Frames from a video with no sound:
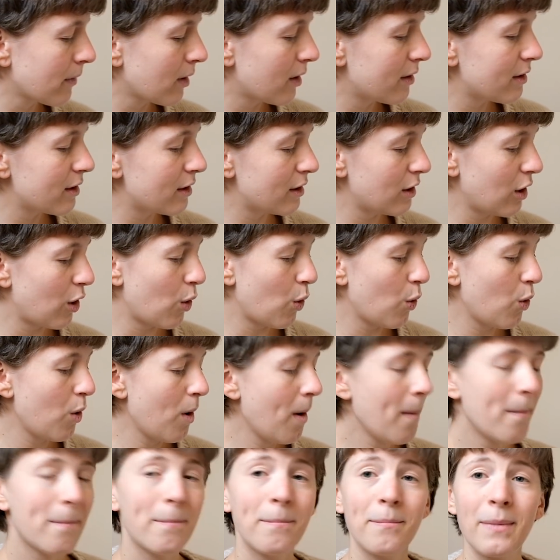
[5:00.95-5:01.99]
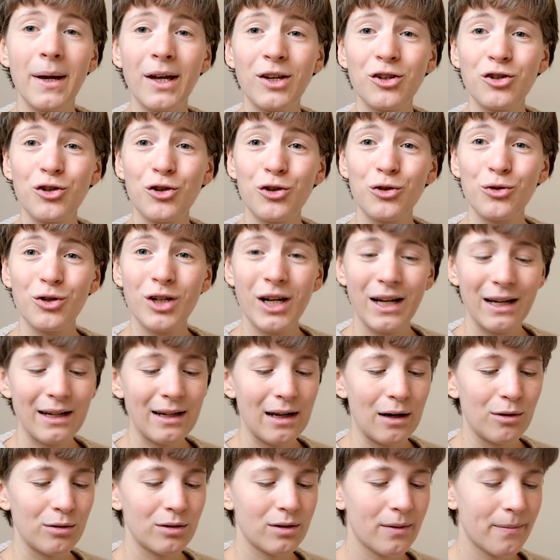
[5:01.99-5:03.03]
So make sure to check it
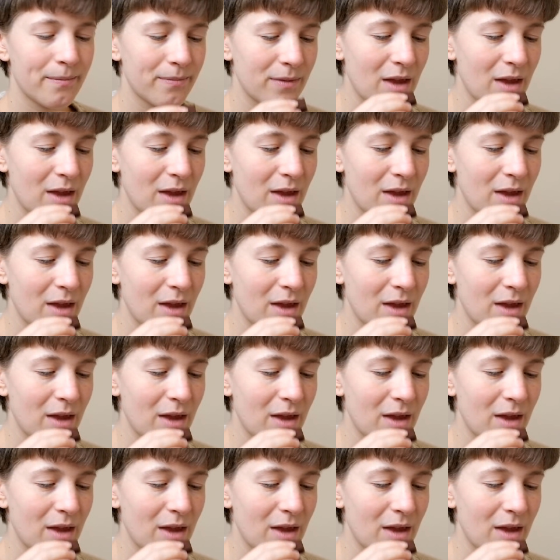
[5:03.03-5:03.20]
out.